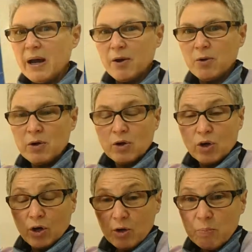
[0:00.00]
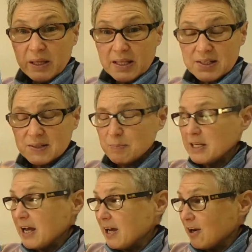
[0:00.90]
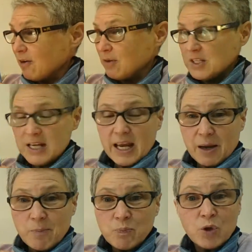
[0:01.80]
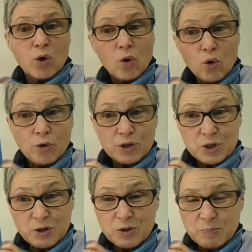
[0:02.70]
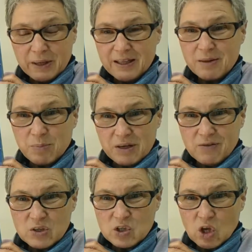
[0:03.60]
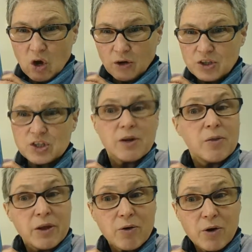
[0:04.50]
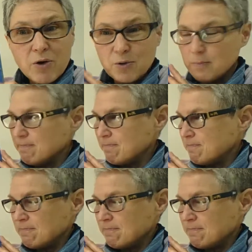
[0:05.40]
pile could be the start of a dam, or it could be the beaver's lodge, their home.